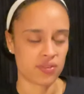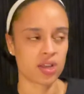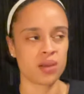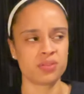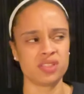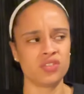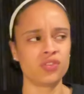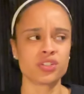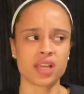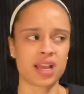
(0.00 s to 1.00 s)
of cups is in
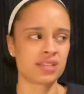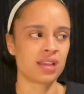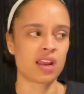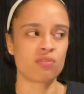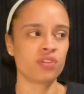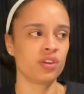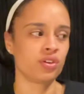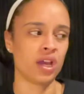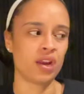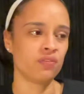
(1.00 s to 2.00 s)
reverse like i said i don't
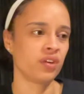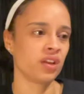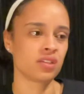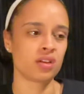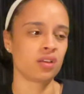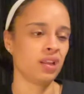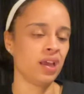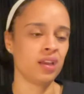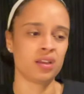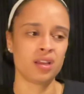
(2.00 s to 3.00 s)
think i don't think it's gonna
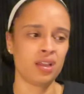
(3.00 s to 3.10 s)
like